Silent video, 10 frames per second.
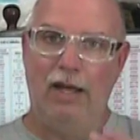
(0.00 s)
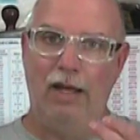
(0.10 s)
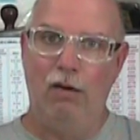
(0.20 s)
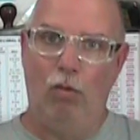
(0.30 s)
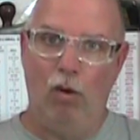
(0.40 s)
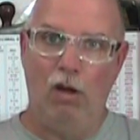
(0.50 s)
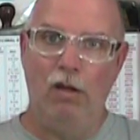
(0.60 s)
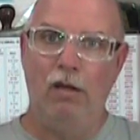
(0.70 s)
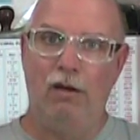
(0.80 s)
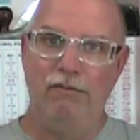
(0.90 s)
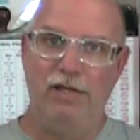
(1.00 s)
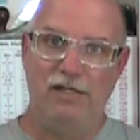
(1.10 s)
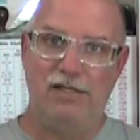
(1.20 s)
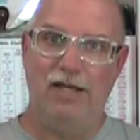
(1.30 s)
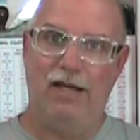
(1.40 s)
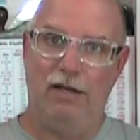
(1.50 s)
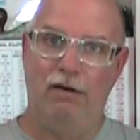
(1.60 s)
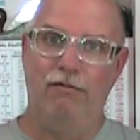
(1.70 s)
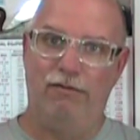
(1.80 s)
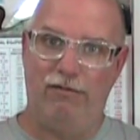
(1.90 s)
and one of the set
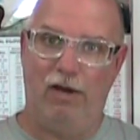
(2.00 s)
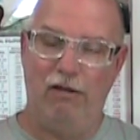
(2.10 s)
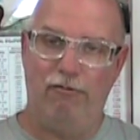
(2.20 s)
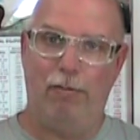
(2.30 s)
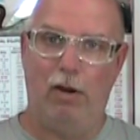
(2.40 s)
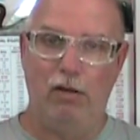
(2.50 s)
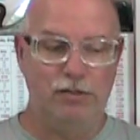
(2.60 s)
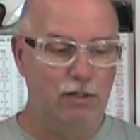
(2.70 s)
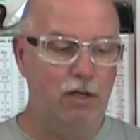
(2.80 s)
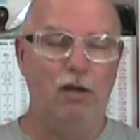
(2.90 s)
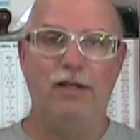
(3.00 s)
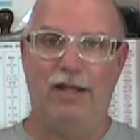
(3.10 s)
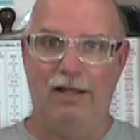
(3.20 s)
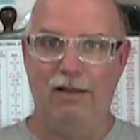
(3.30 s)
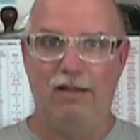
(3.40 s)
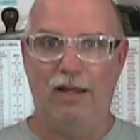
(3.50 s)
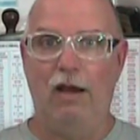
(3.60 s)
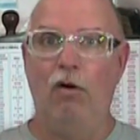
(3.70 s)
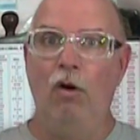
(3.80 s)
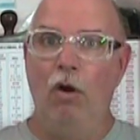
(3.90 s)
of five parts that are 10
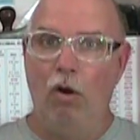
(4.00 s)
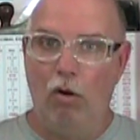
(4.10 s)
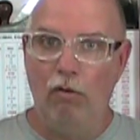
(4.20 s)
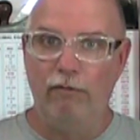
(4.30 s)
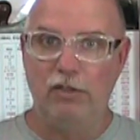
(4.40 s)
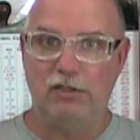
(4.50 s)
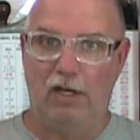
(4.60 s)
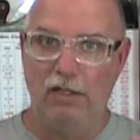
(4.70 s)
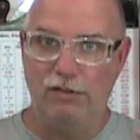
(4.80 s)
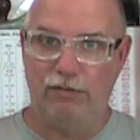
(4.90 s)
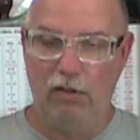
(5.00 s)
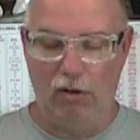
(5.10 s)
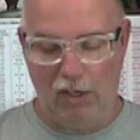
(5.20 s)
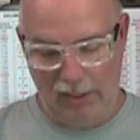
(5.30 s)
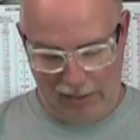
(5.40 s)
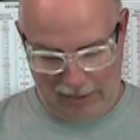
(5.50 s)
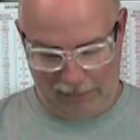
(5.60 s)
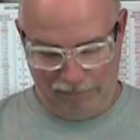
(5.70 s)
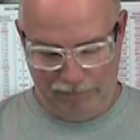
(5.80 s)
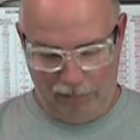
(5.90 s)
thou oversize for
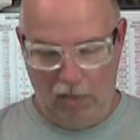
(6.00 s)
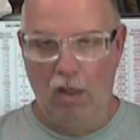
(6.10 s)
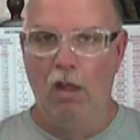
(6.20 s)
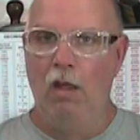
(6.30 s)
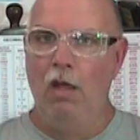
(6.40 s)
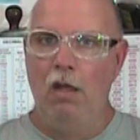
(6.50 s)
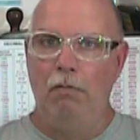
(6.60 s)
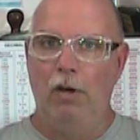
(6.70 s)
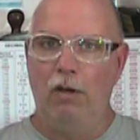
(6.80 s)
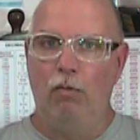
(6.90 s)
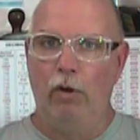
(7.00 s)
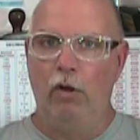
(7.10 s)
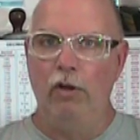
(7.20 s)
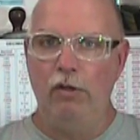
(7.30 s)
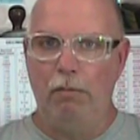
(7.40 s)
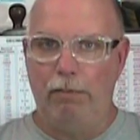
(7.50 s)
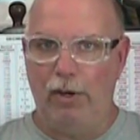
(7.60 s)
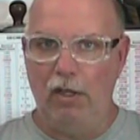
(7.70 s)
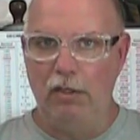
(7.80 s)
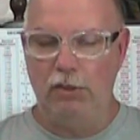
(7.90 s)
grinding. But we're going to
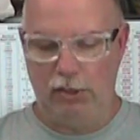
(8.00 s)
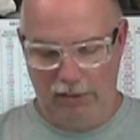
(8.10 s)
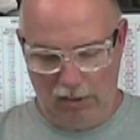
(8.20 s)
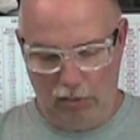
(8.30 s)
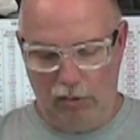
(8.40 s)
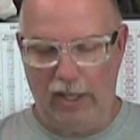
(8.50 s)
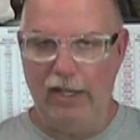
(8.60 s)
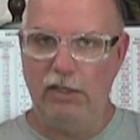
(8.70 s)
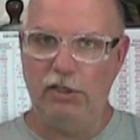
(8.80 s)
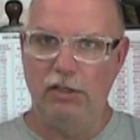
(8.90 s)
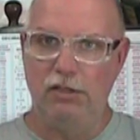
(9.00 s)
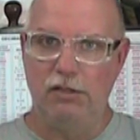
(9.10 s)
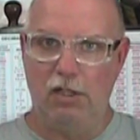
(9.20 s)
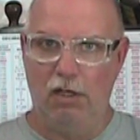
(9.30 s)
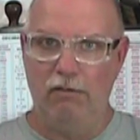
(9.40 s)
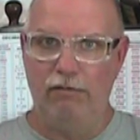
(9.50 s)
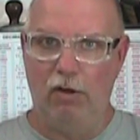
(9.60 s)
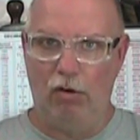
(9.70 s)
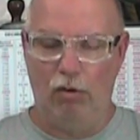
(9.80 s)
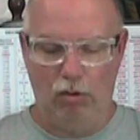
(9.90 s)
punch the locations of
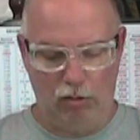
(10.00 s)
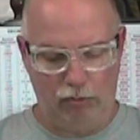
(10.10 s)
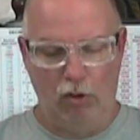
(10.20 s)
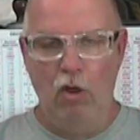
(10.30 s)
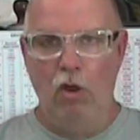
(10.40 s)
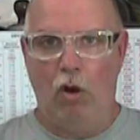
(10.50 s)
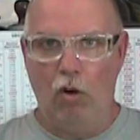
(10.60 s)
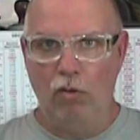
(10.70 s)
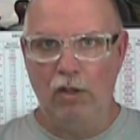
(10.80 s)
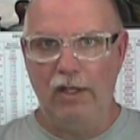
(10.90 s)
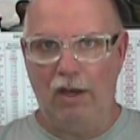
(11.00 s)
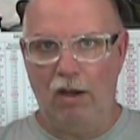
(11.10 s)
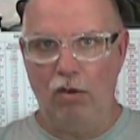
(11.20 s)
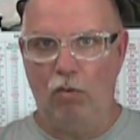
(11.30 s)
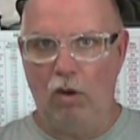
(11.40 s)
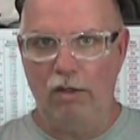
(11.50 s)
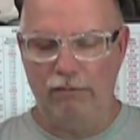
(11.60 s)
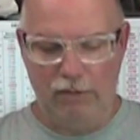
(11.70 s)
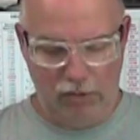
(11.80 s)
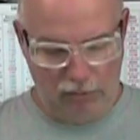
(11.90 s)
the holes only on one
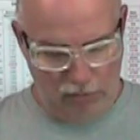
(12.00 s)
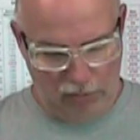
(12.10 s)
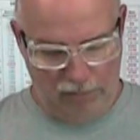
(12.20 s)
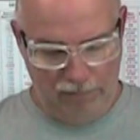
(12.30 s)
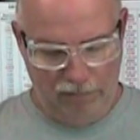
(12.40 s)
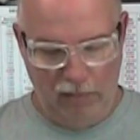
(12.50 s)
of the two.